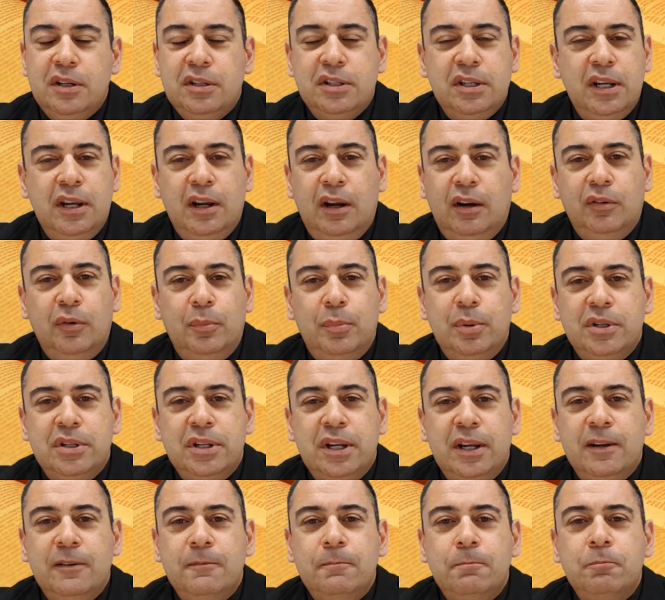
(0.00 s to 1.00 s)
see
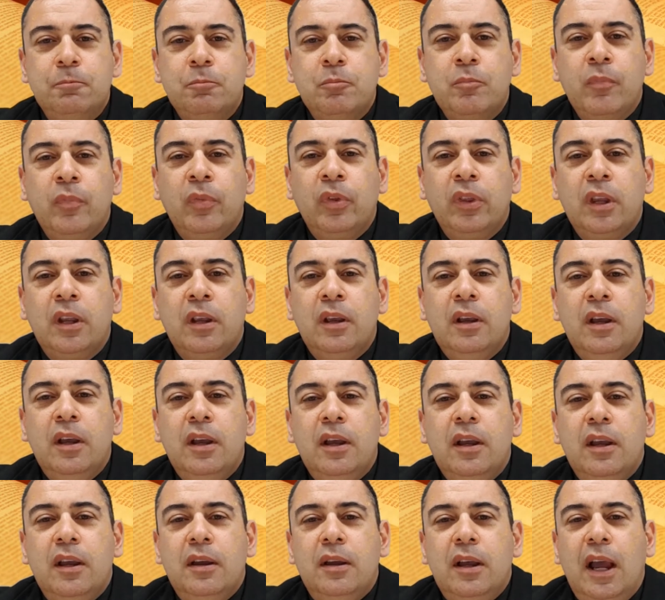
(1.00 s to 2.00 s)
100%.
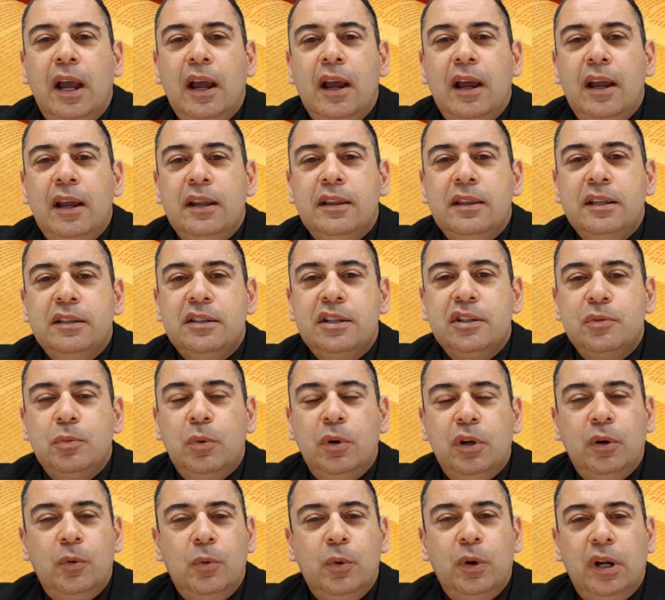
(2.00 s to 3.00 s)
And this is what
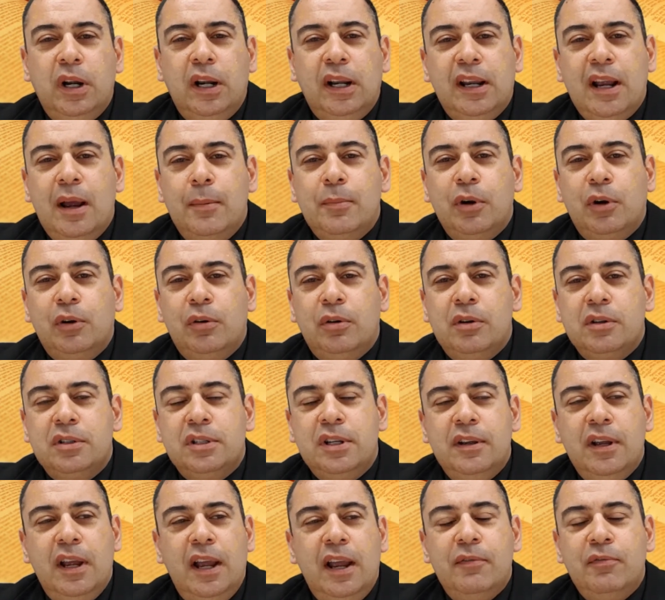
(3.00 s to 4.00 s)
I wanted to come across.
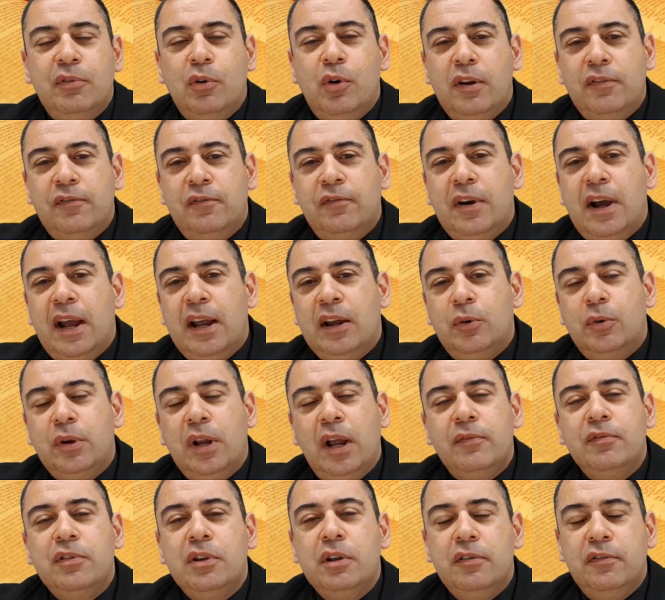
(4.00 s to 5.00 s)
Have I failed?
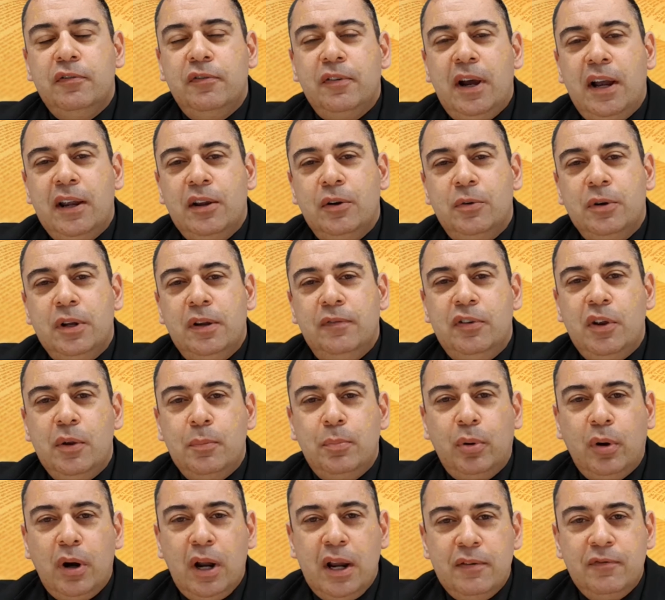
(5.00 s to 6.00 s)
Have you failed? If you
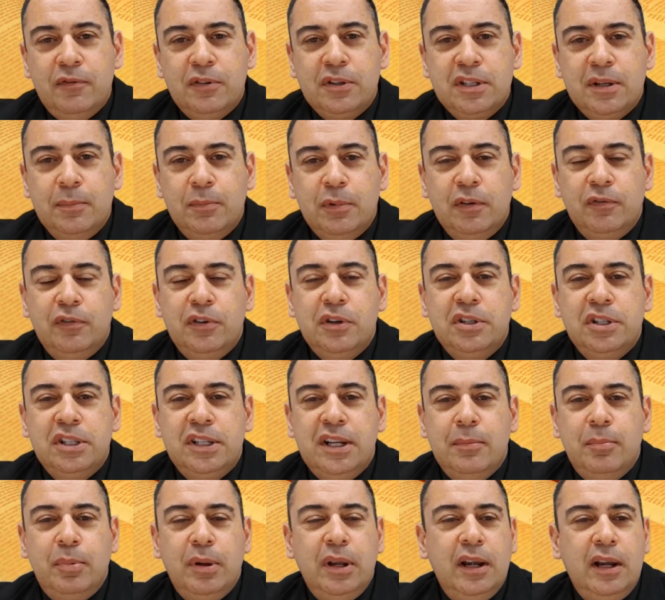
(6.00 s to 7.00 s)
pray for someone, if you
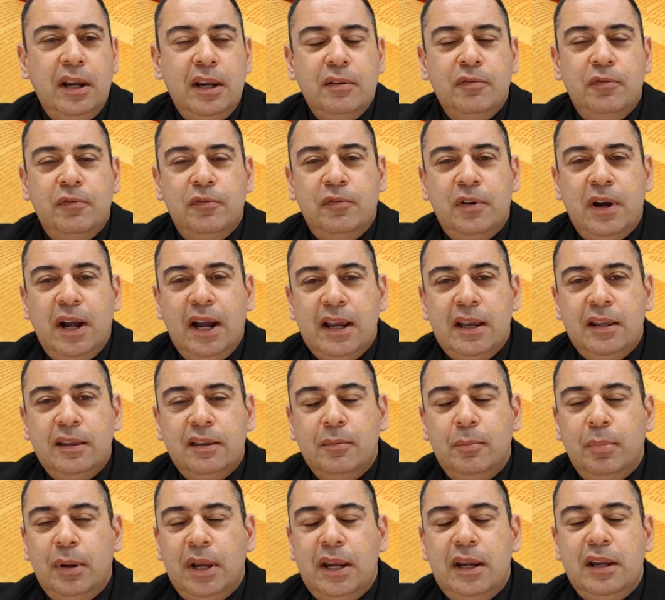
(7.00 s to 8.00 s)
step out in faith,
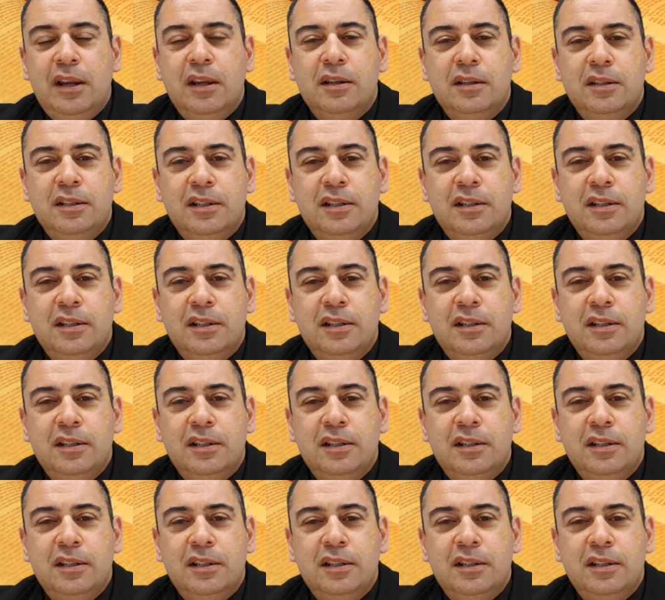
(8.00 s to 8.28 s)
obedience,